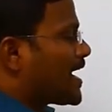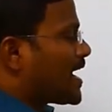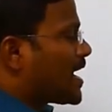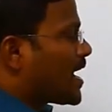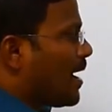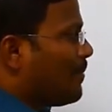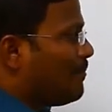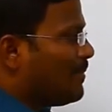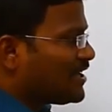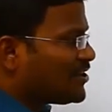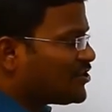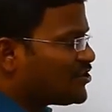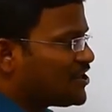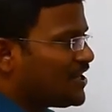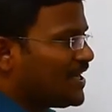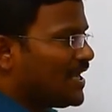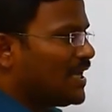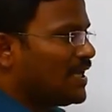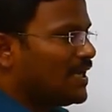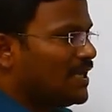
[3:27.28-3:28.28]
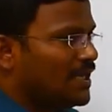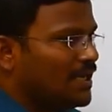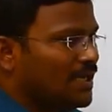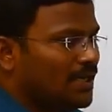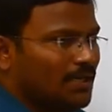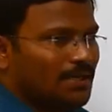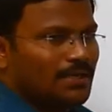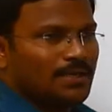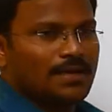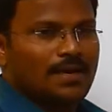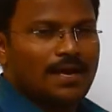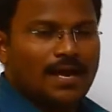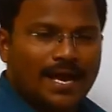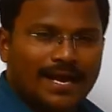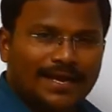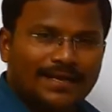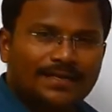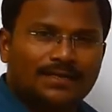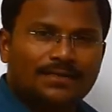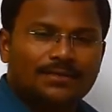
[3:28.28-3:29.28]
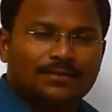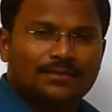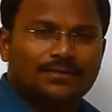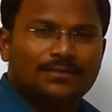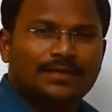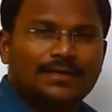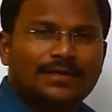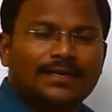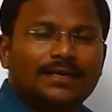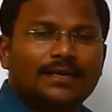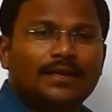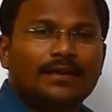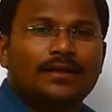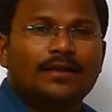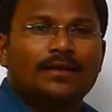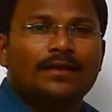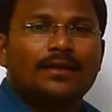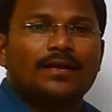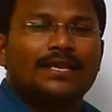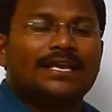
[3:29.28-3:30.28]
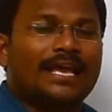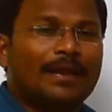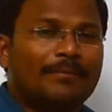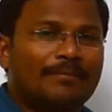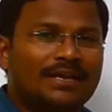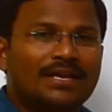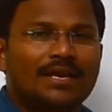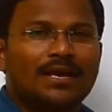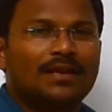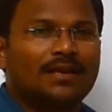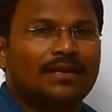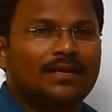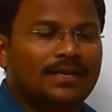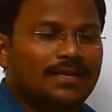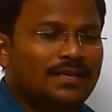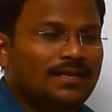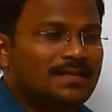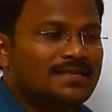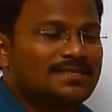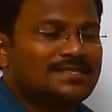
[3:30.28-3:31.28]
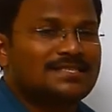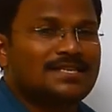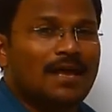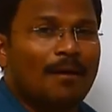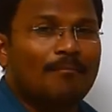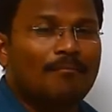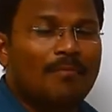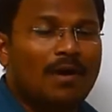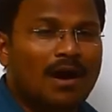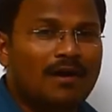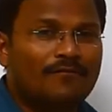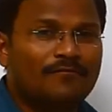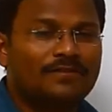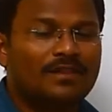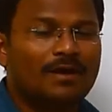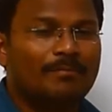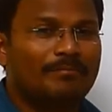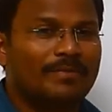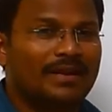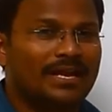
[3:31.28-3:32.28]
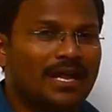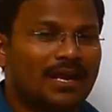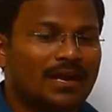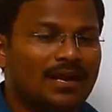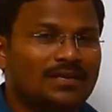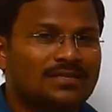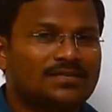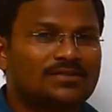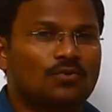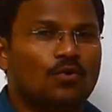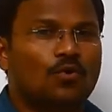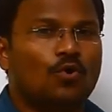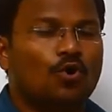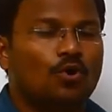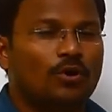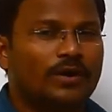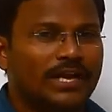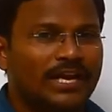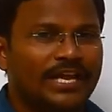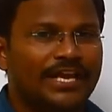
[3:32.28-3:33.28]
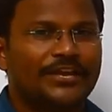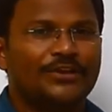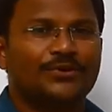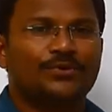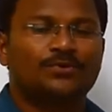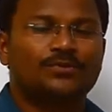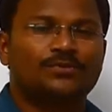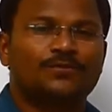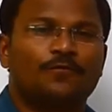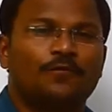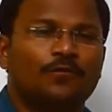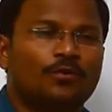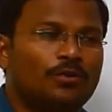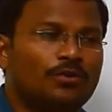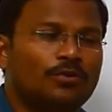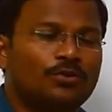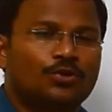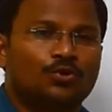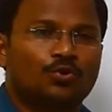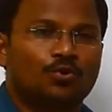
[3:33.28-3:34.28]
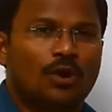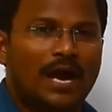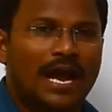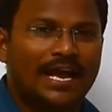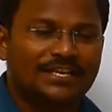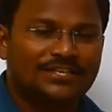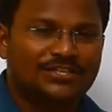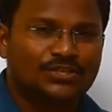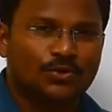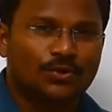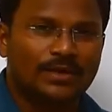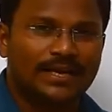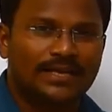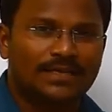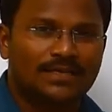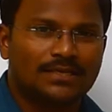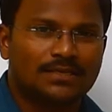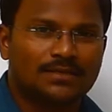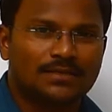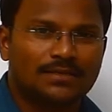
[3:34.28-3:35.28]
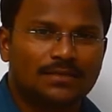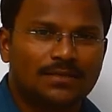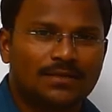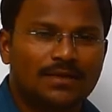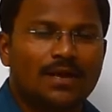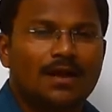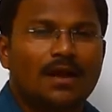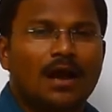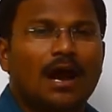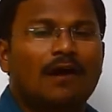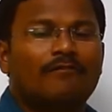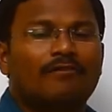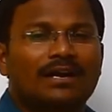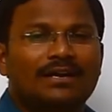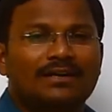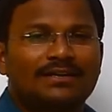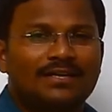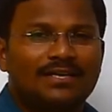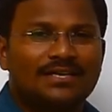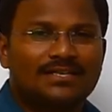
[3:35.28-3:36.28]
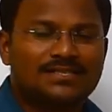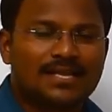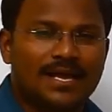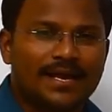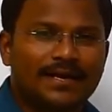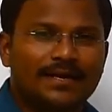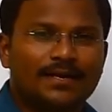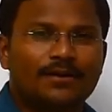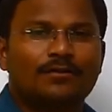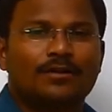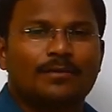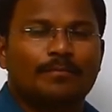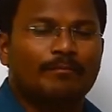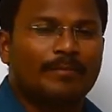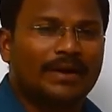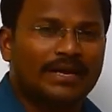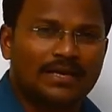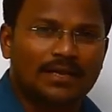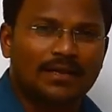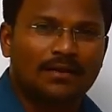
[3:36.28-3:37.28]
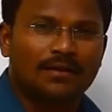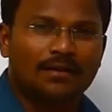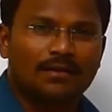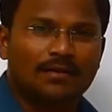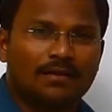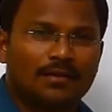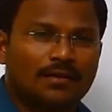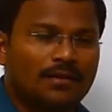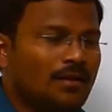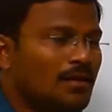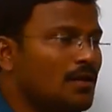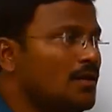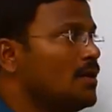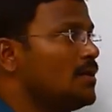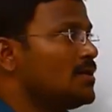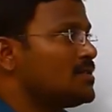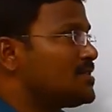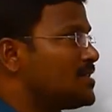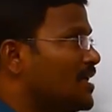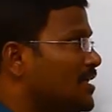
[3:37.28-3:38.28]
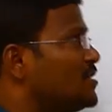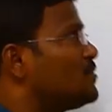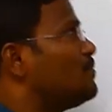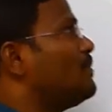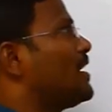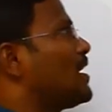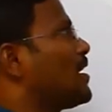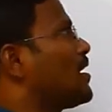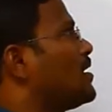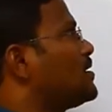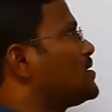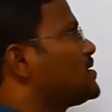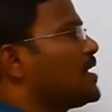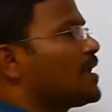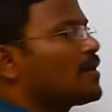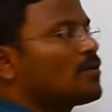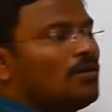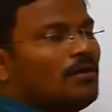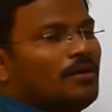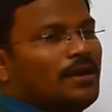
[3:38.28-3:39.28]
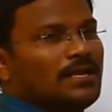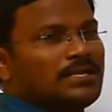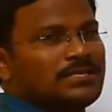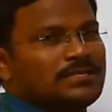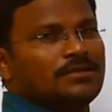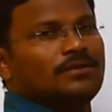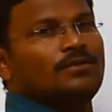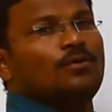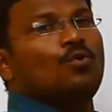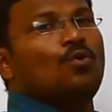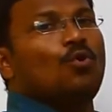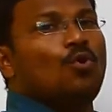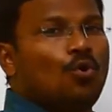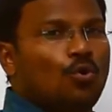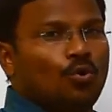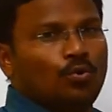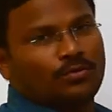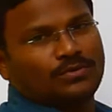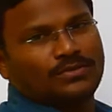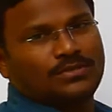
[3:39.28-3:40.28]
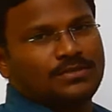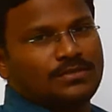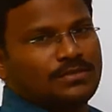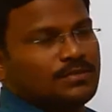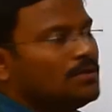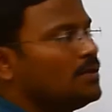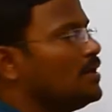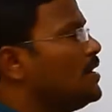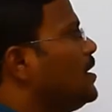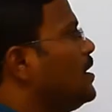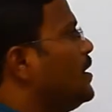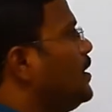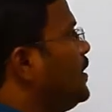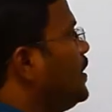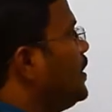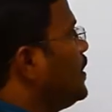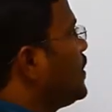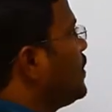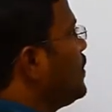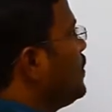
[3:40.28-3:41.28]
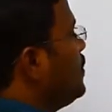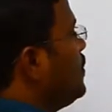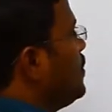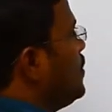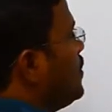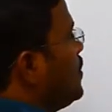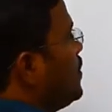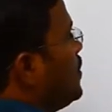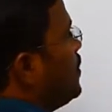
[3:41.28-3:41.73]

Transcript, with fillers: commercially and chemically, some of the minerals only useful to isolate our desired metal. Such minerals are called as ores. Here,